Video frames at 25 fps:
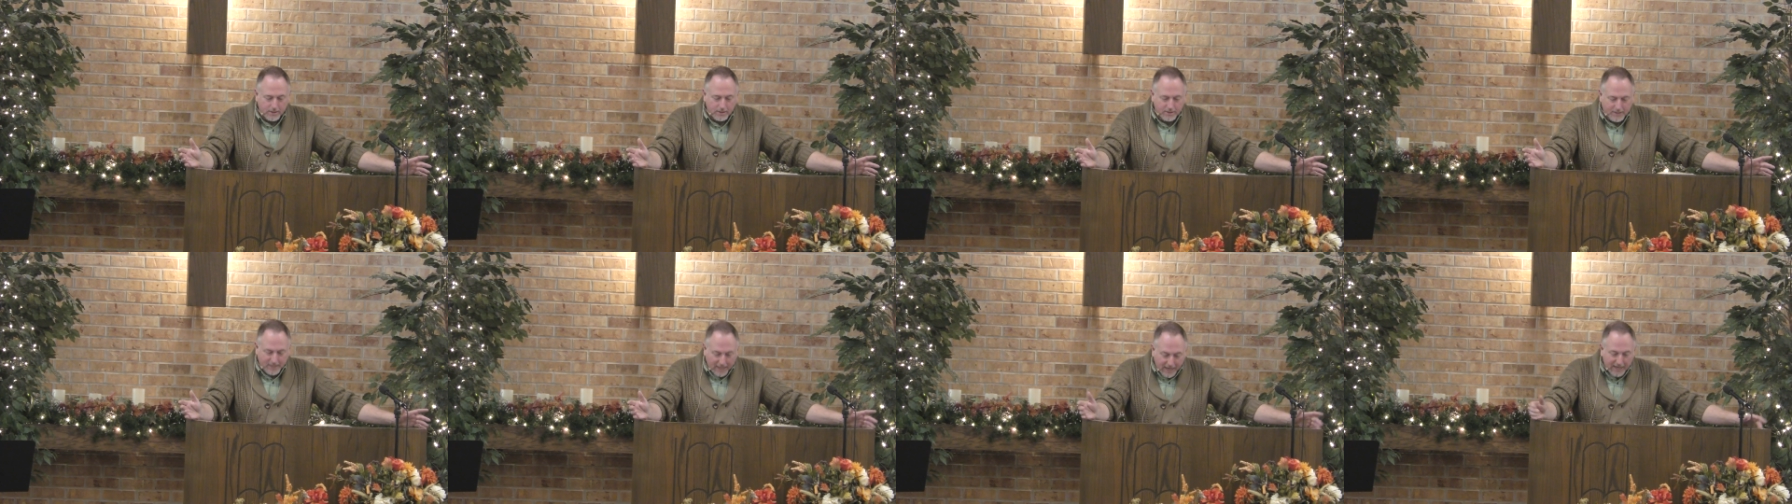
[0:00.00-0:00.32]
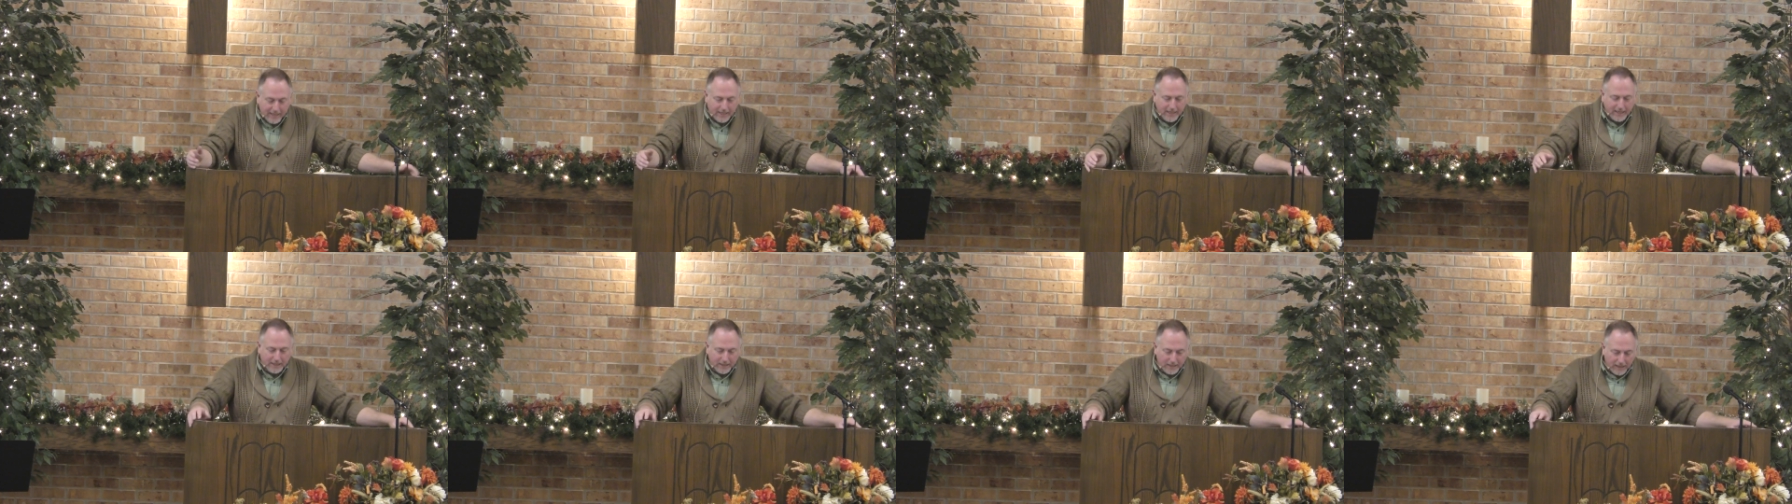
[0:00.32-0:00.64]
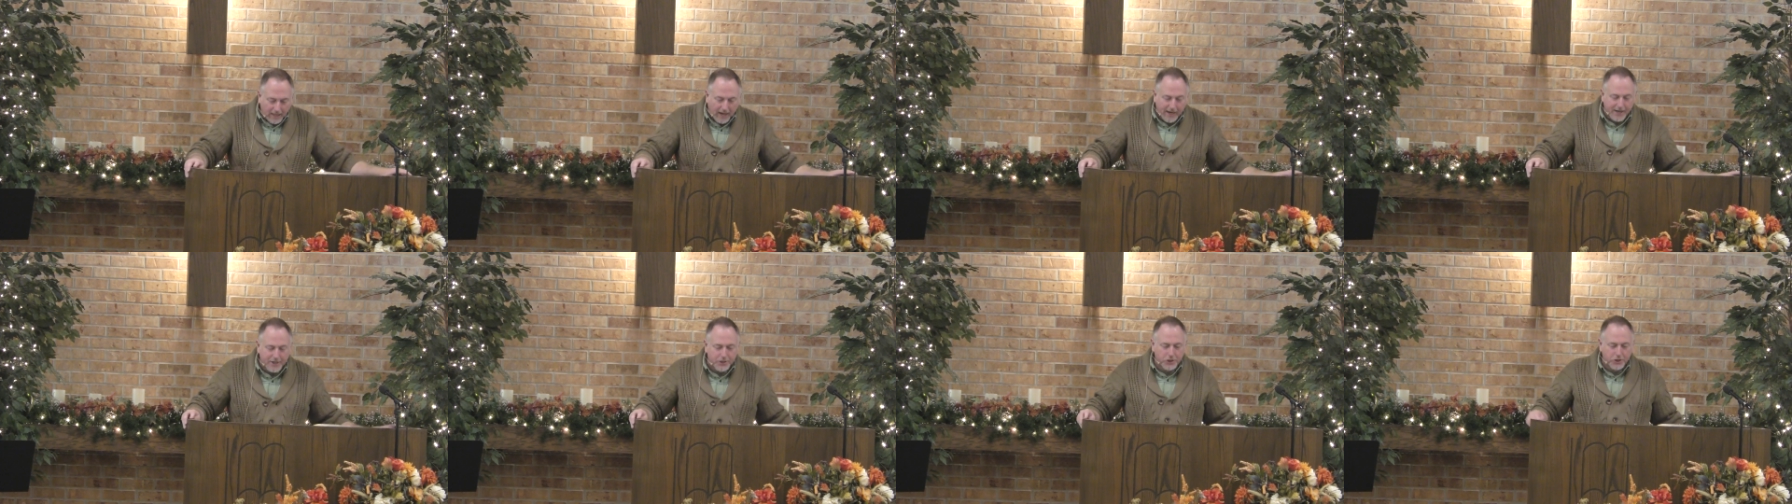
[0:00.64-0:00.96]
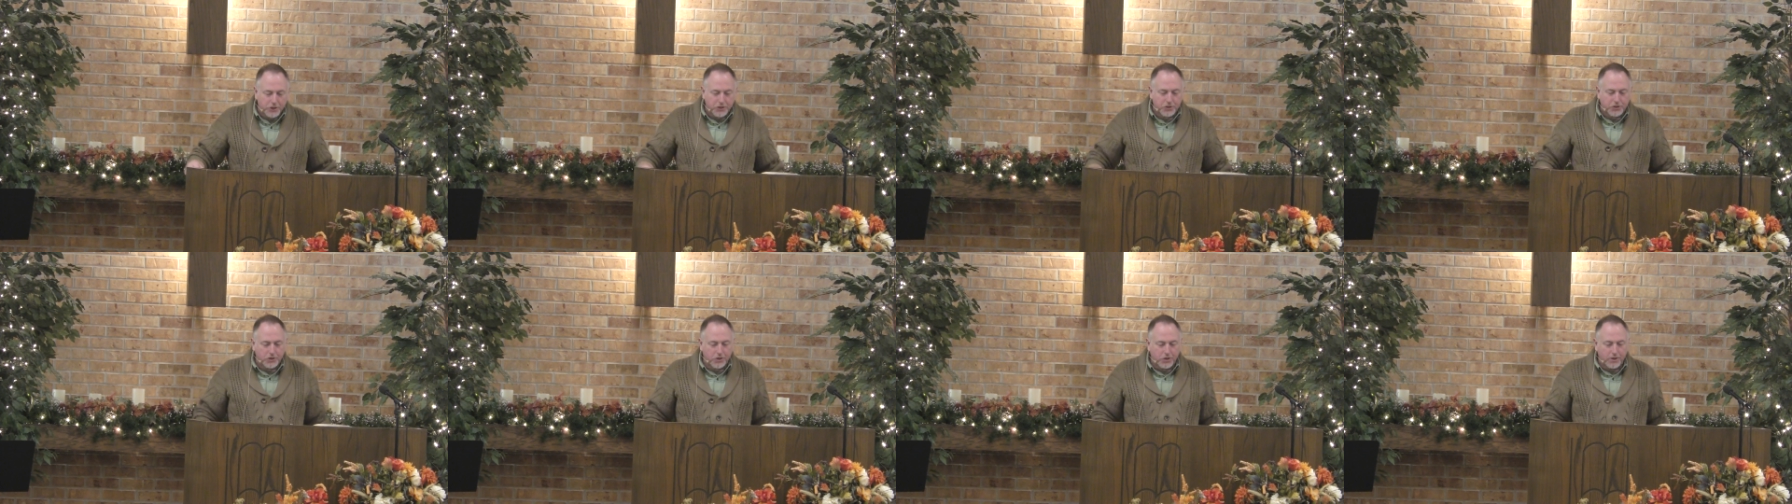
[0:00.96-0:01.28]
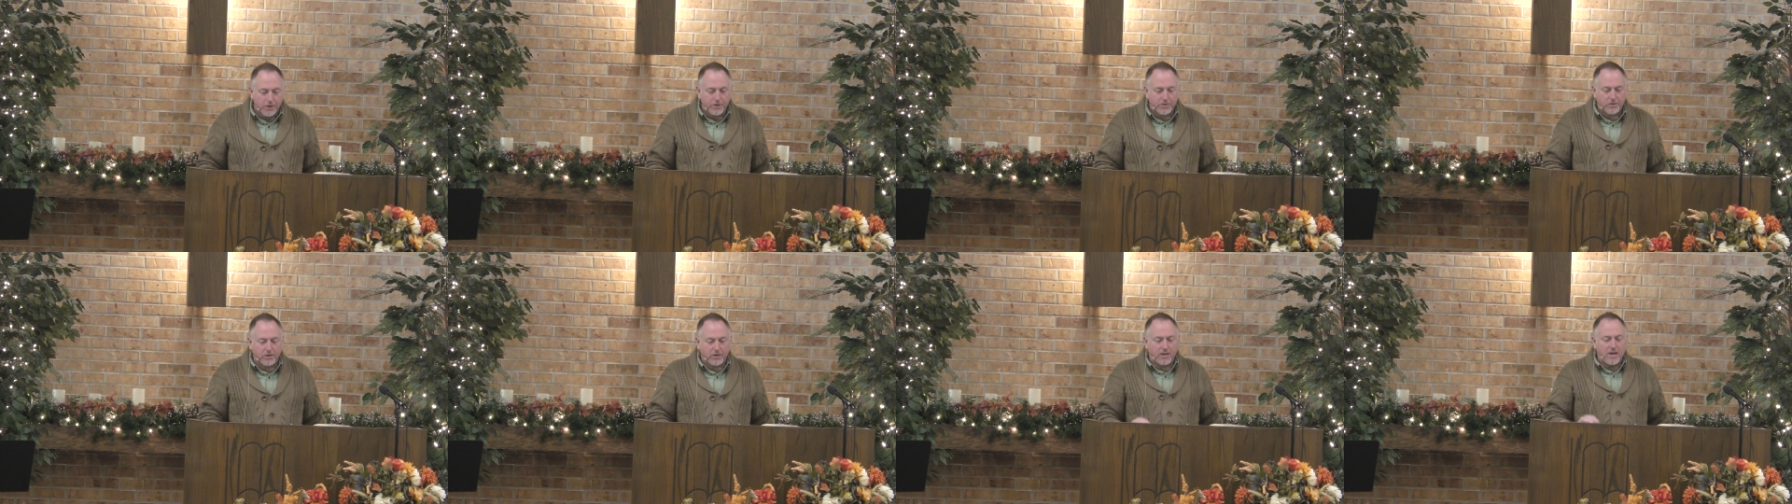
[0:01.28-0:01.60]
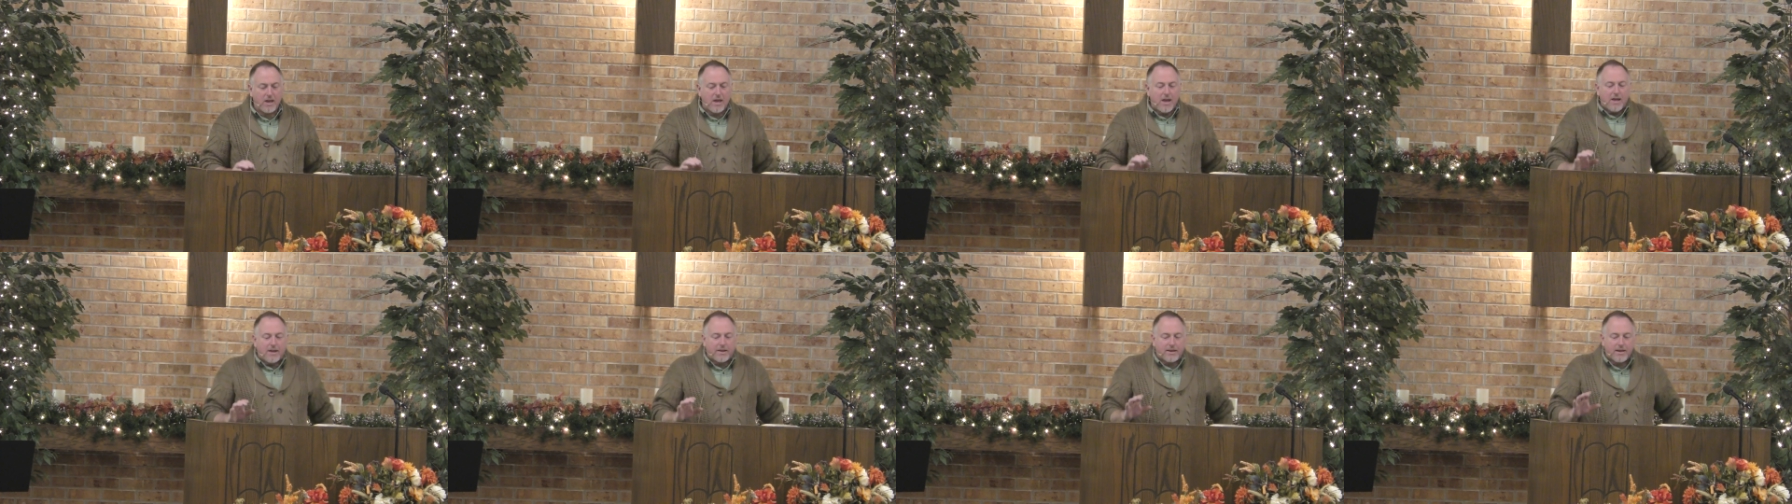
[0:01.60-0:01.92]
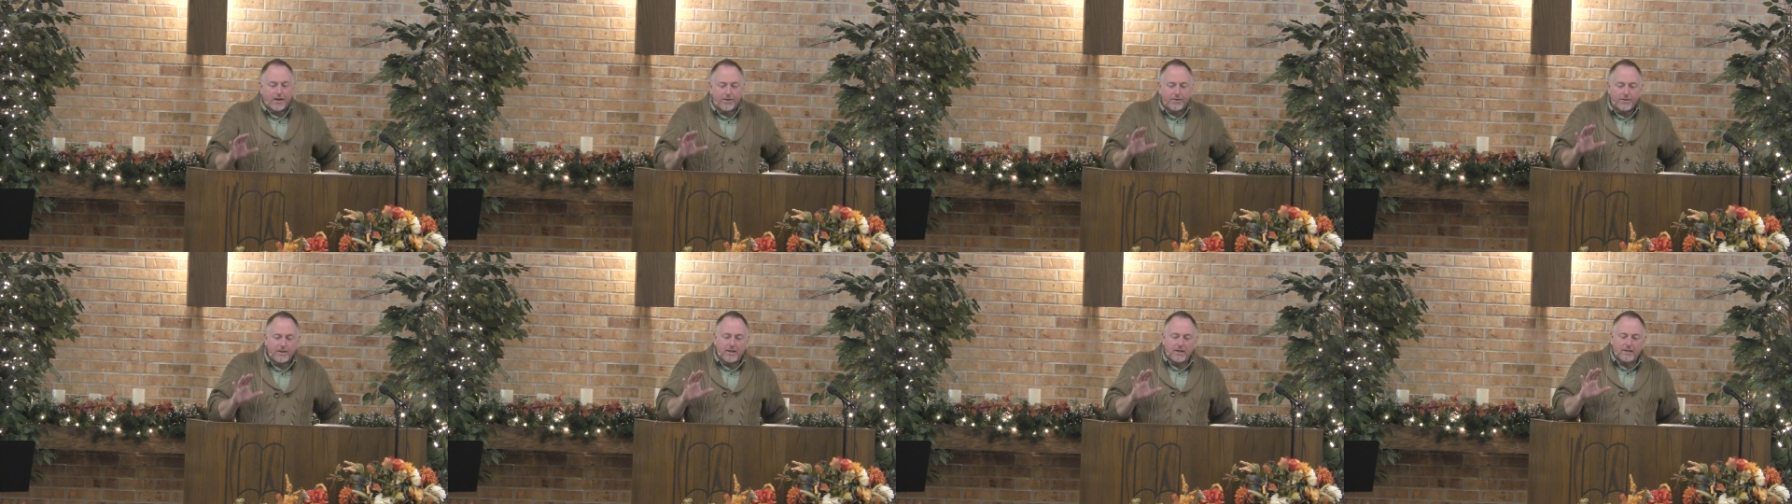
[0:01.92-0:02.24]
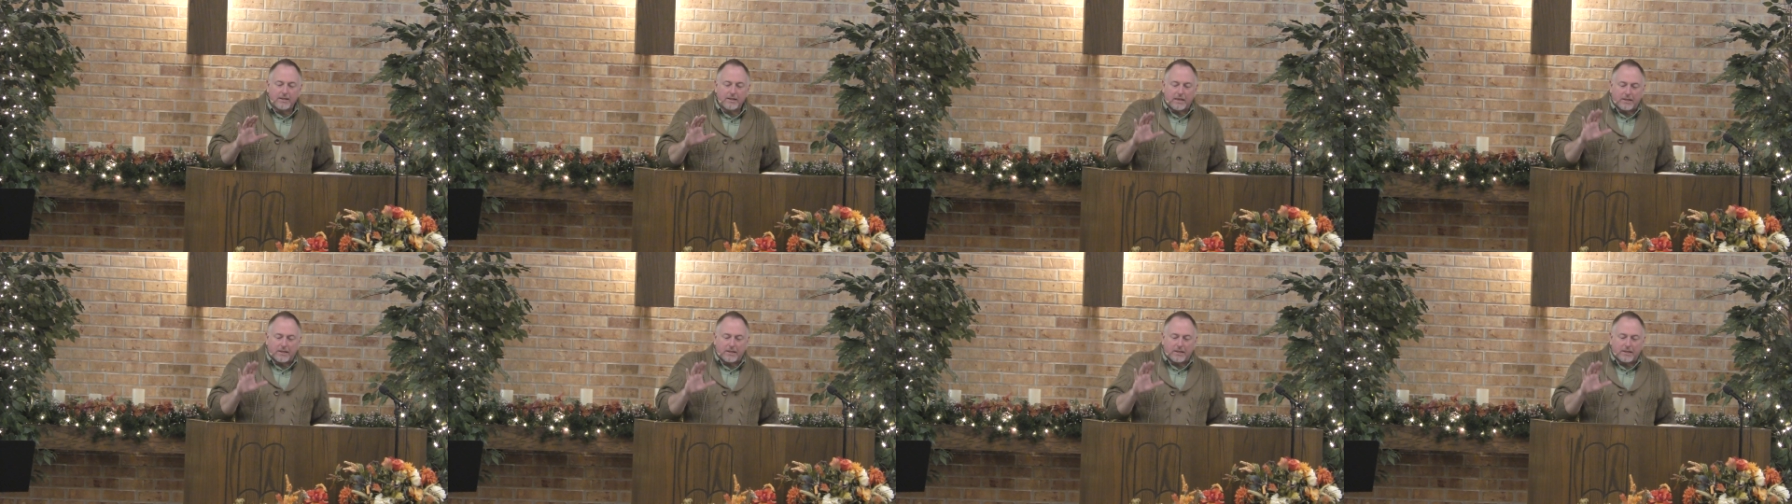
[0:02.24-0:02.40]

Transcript: Take Elisha seriously. Now, the,